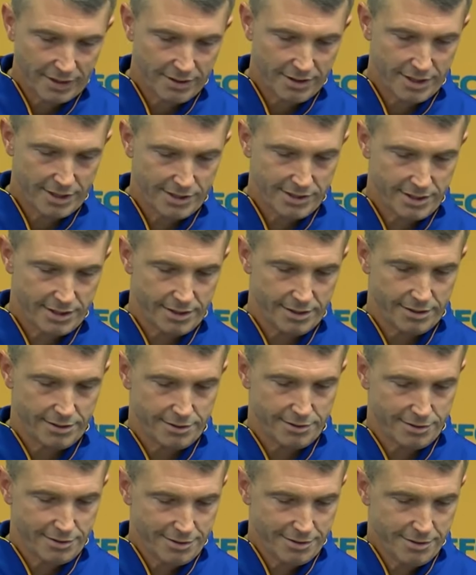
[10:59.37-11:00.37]
this
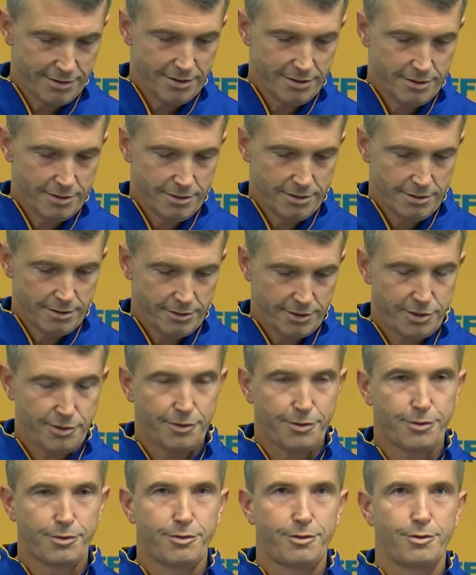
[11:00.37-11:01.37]
is
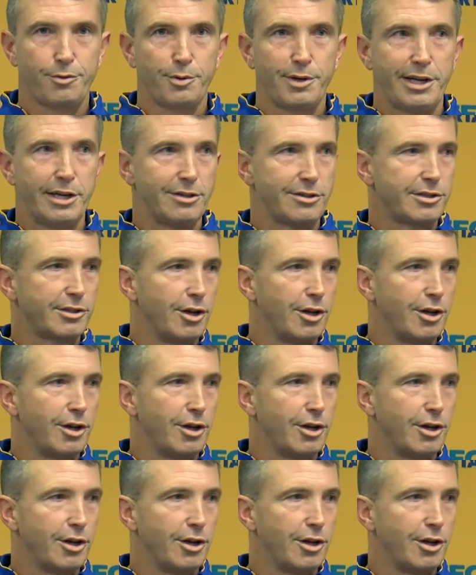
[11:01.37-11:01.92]
three years